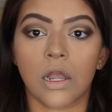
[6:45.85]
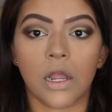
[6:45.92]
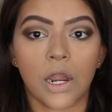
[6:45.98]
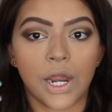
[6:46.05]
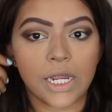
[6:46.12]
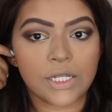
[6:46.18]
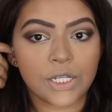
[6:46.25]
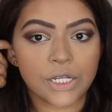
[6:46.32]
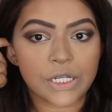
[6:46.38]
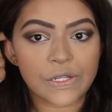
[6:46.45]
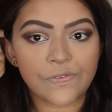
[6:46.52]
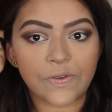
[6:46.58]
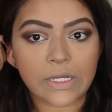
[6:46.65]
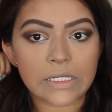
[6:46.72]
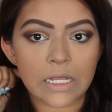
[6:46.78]
Alright, so I
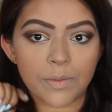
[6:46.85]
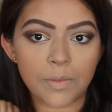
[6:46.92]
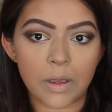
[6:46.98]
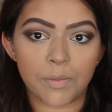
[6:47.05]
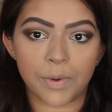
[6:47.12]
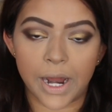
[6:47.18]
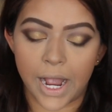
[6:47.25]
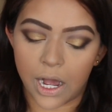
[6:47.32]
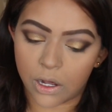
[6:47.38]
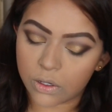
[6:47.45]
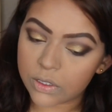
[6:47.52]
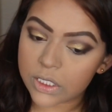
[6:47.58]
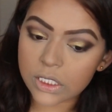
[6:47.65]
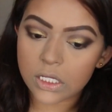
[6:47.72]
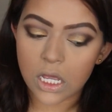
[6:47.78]
just fixed up my
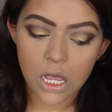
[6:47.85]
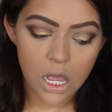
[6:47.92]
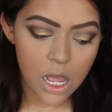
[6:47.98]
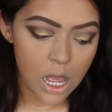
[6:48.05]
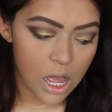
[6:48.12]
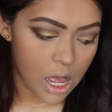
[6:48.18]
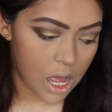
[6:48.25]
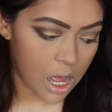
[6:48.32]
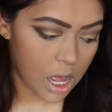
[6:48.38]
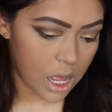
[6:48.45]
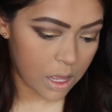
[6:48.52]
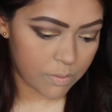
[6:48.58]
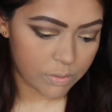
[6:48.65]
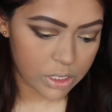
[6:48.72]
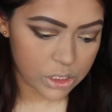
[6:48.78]
brows.
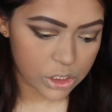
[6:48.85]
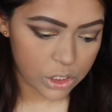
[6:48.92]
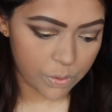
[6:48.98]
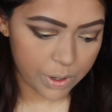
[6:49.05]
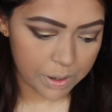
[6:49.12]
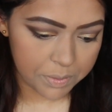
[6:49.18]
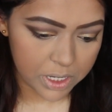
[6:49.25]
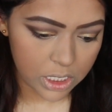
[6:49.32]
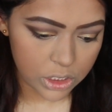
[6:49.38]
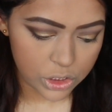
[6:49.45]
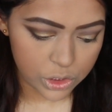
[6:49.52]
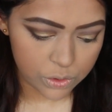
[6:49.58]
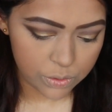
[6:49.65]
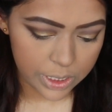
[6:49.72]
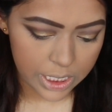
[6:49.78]
So what I'm going to
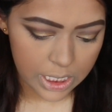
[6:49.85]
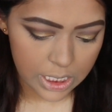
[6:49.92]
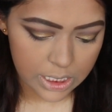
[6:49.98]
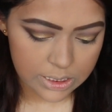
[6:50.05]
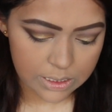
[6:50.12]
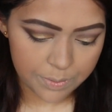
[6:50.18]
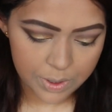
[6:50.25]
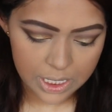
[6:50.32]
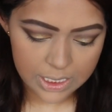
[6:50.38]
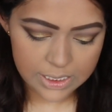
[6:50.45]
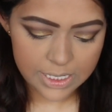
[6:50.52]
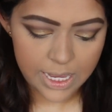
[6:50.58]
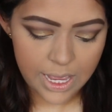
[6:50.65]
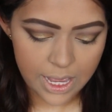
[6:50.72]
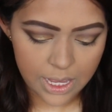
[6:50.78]
do is I'm going
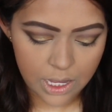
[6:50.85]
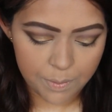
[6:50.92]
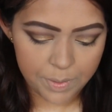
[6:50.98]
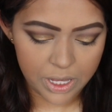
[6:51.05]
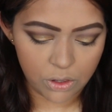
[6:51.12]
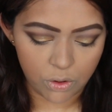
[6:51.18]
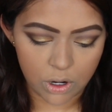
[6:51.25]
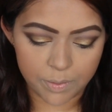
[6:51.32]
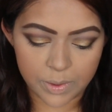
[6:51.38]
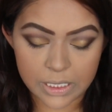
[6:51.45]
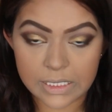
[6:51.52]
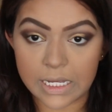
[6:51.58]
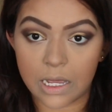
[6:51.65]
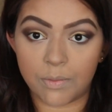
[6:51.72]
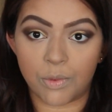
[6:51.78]
to take my Laura
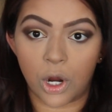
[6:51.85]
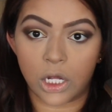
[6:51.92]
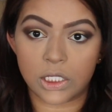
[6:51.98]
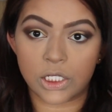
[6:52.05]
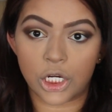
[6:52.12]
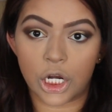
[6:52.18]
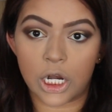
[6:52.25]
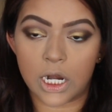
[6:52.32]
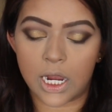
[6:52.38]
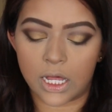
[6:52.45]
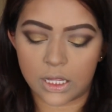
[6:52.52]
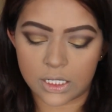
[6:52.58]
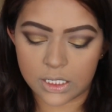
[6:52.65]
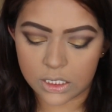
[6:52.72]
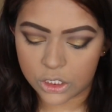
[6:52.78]
Mercier bronzer,
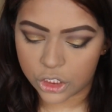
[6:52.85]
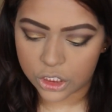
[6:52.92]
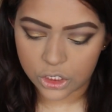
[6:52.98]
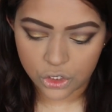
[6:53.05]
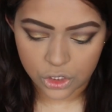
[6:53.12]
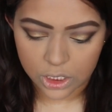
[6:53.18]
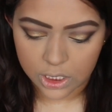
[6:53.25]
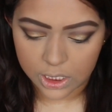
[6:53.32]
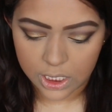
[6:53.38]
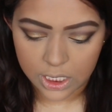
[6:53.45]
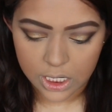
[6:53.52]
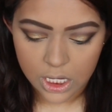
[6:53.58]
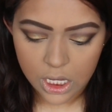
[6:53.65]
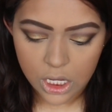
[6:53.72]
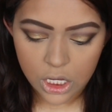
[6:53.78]
and this is just strictly